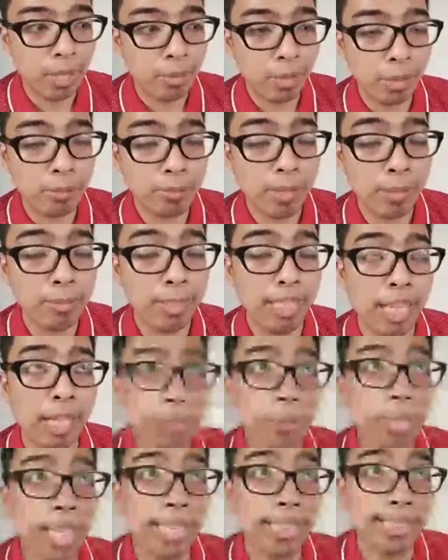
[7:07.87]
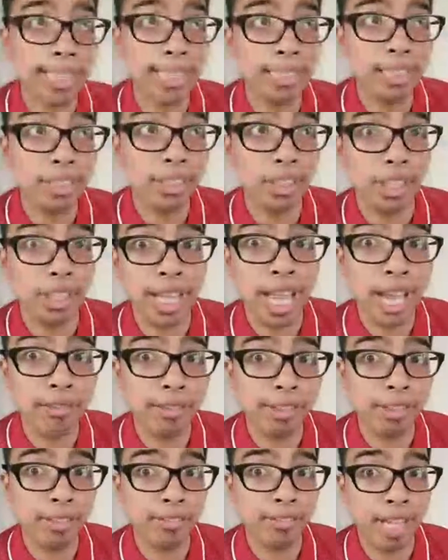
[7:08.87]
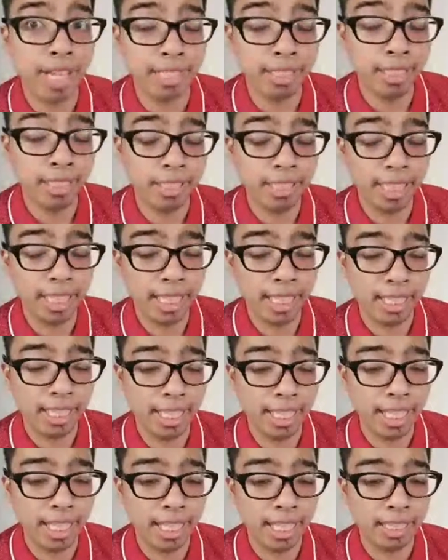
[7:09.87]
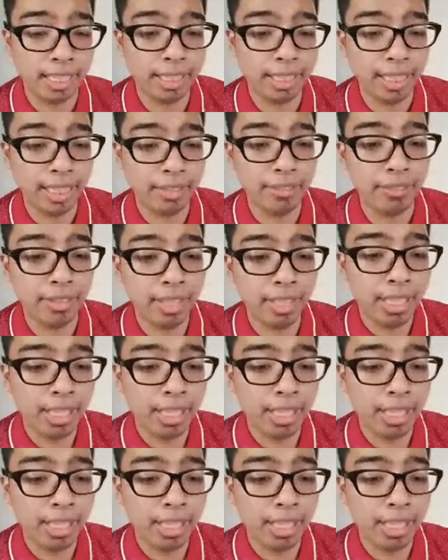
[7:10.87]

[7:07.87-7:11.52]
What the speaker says: will assess the song after the final and then give